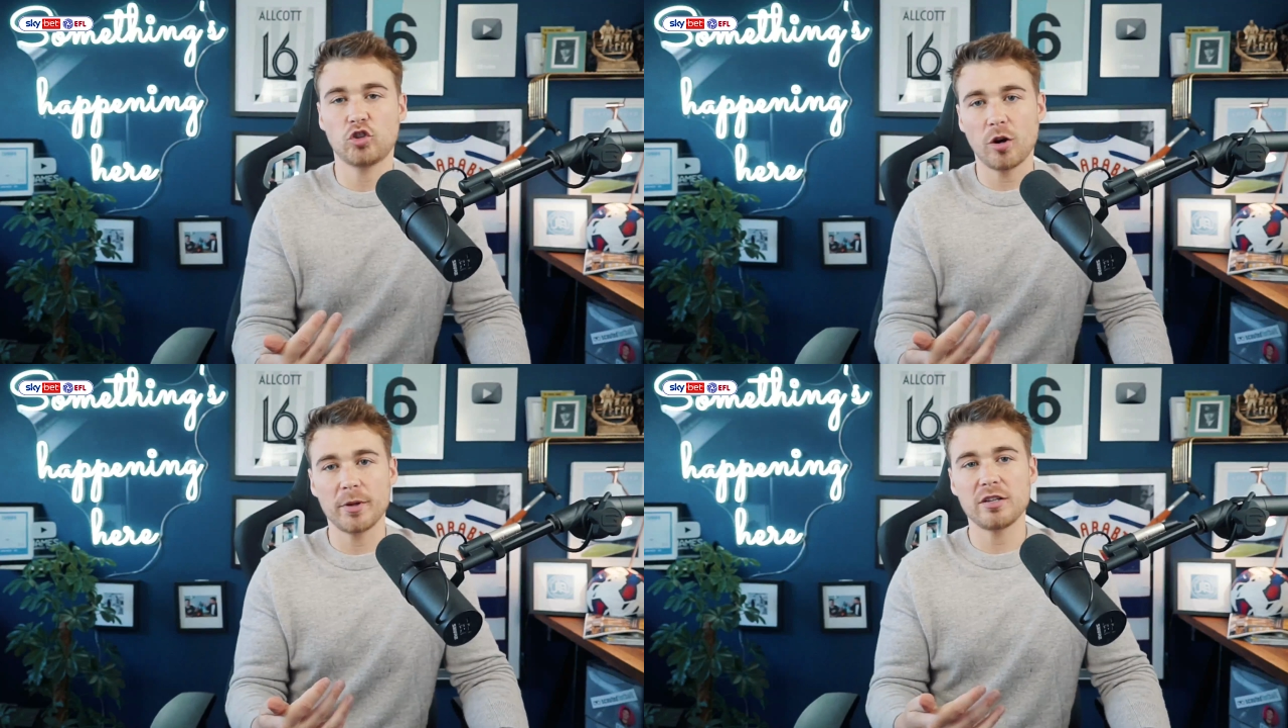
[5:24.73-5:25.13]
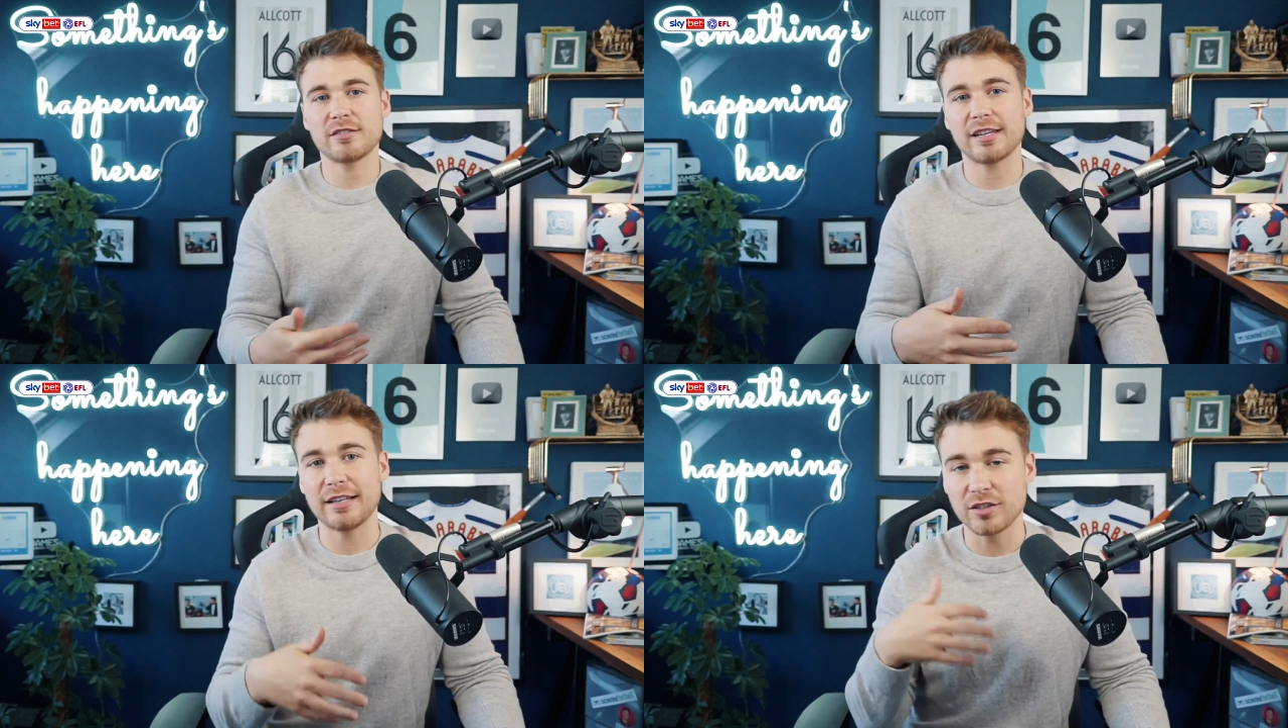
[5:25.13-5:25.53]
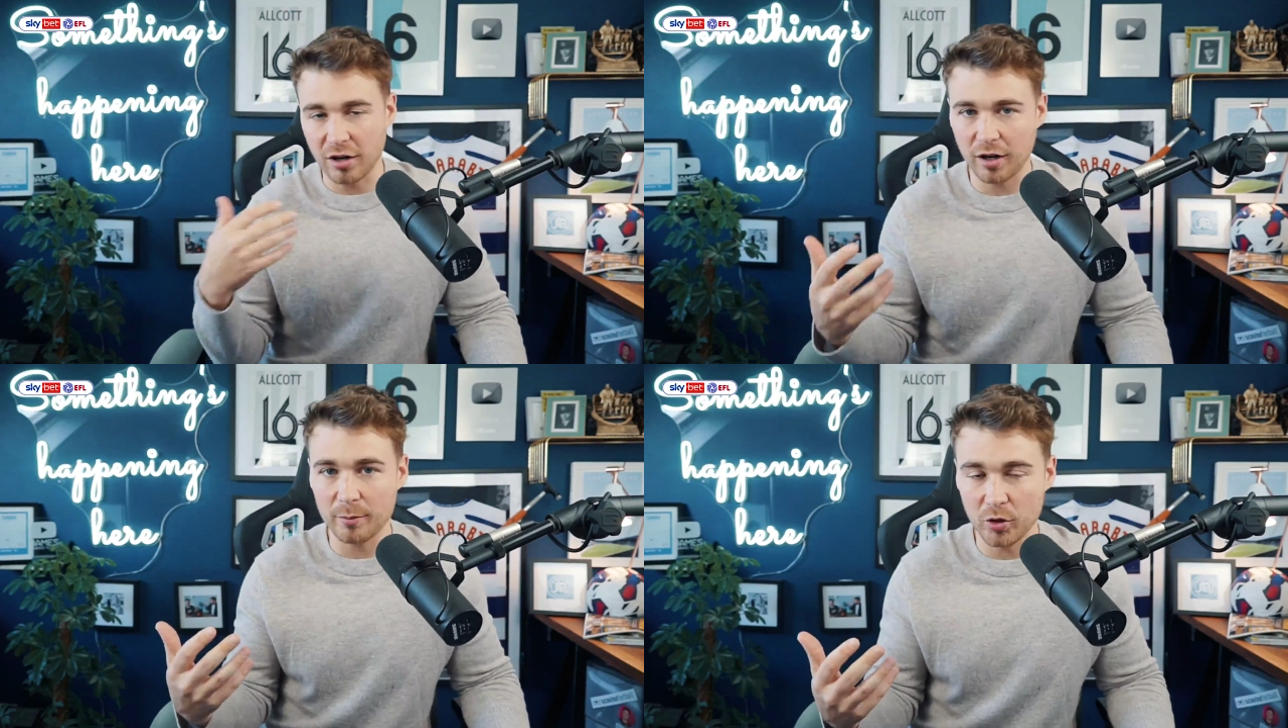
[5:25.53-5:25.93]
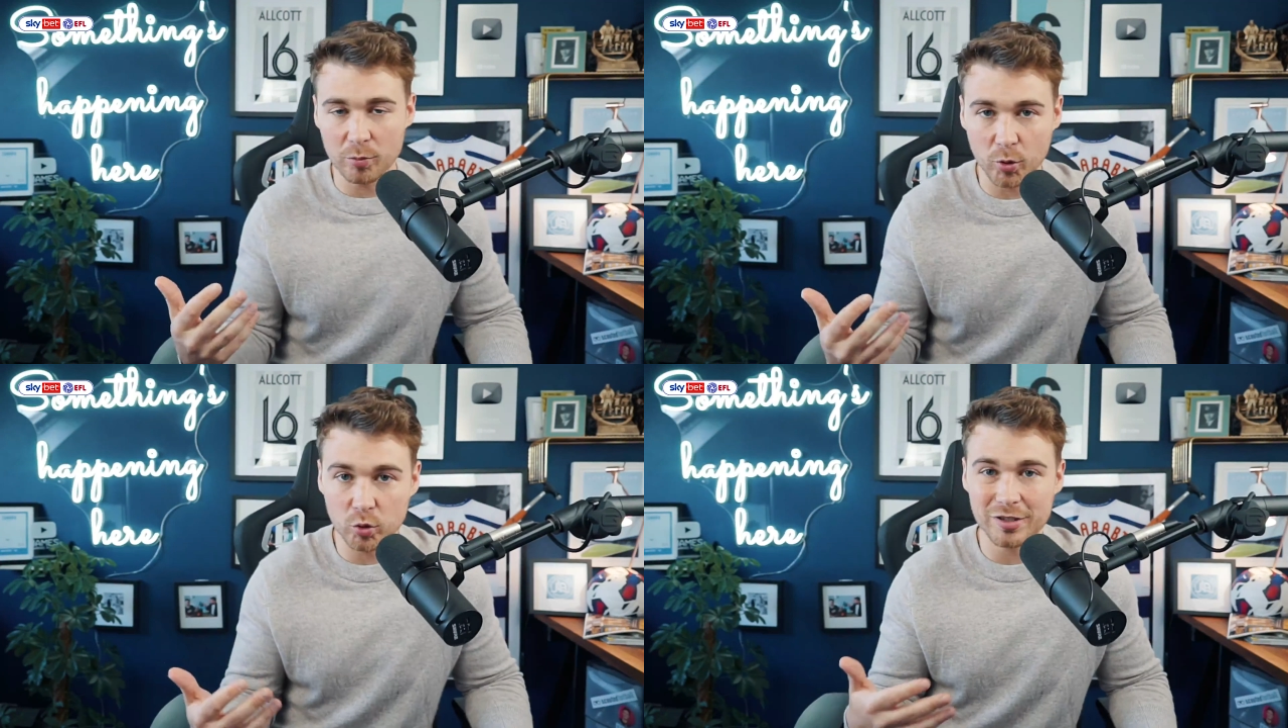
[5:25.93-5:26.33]
dominance and time on the
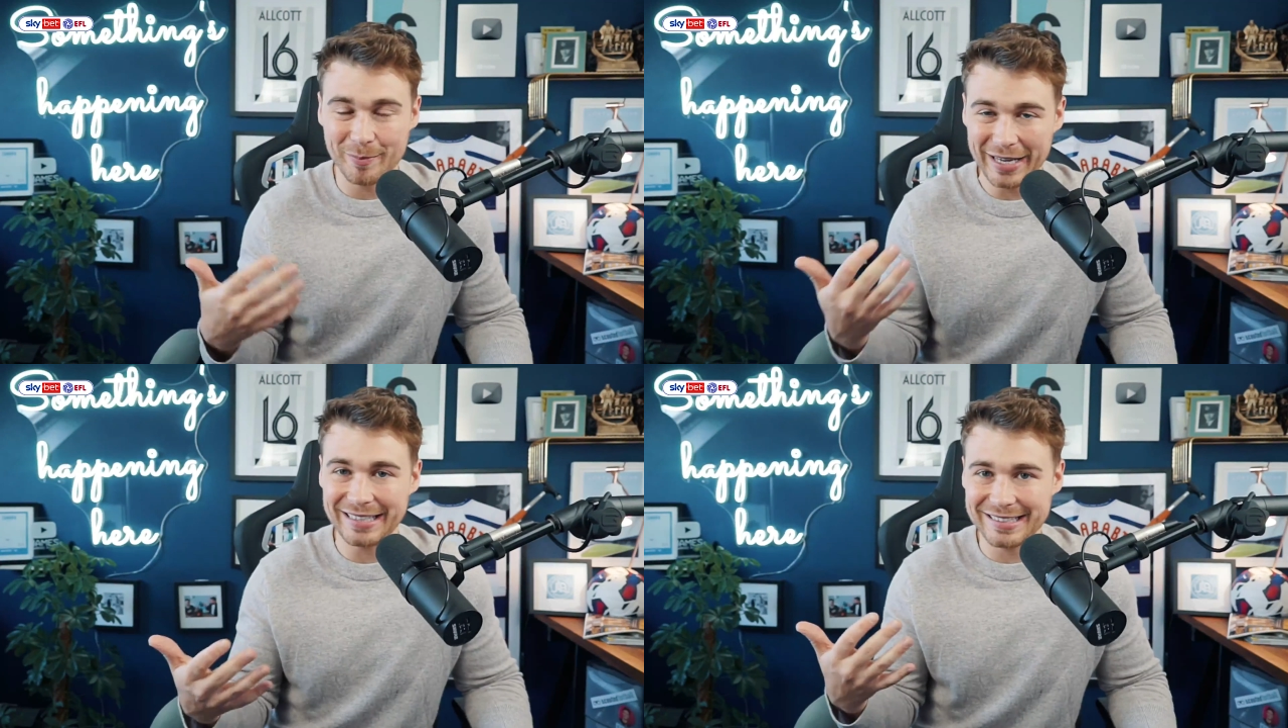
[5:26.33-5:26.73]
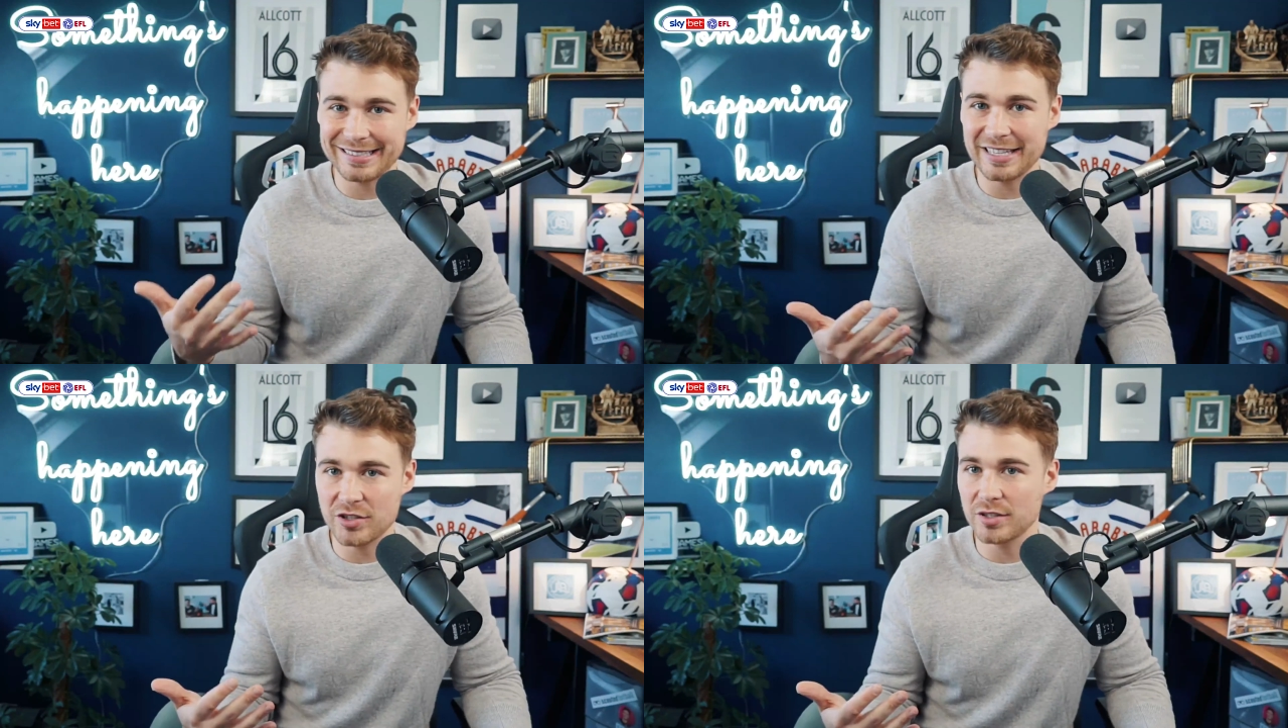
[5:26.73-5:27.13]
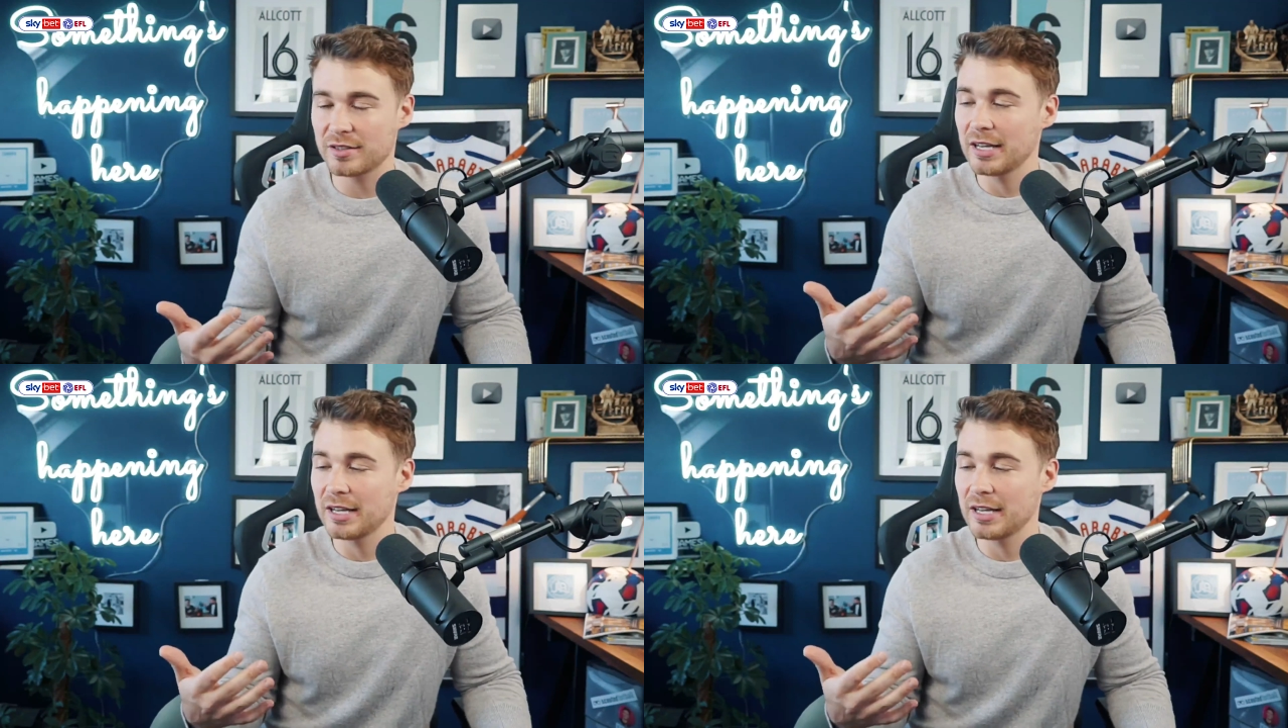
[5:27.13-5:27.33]
ball to make decisions.